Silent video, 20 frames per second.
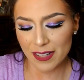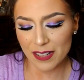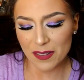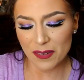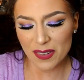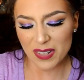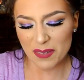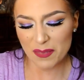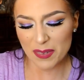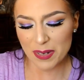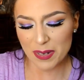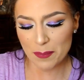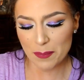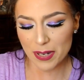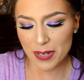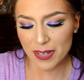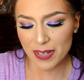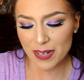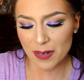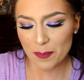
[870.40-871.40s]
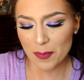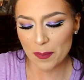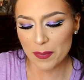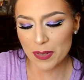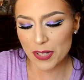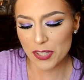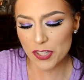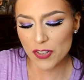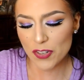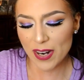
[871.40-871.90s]
you know what, I'm going to pick it up. I'm
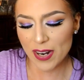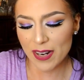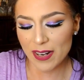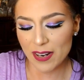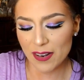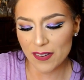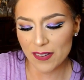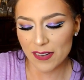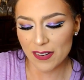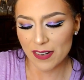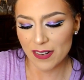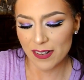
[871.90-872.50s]
going to try it out.